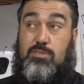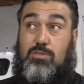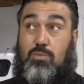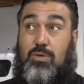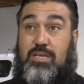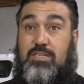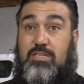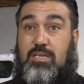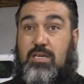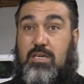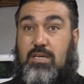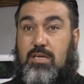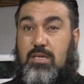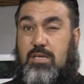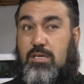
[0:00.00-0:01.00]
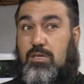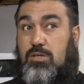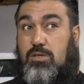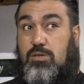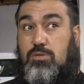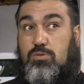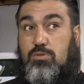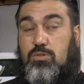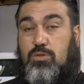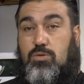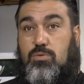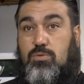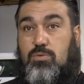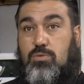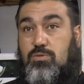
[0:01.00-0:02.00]

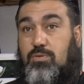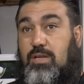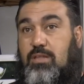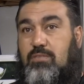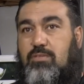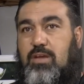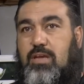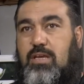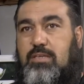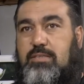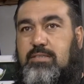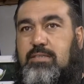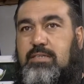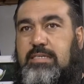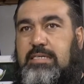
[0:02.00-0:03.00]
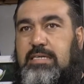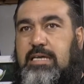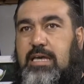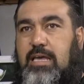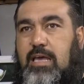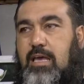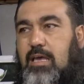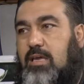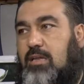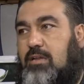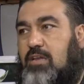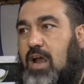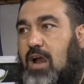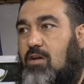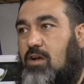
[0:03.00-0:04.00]
22, 23 years, and
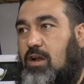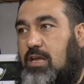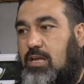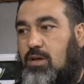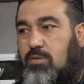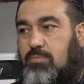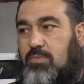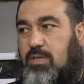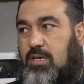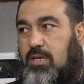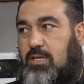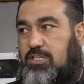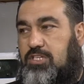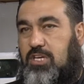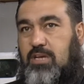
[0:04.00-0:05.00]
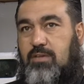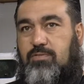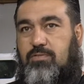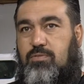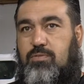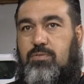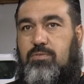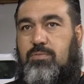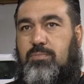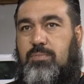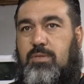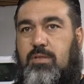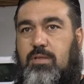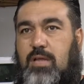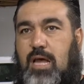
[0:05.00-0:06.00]
currently I'm the chair for
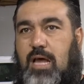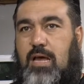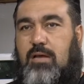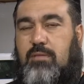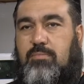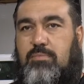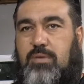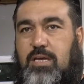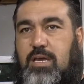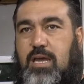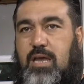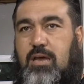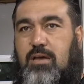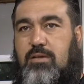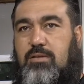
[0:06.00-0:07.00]
PKR.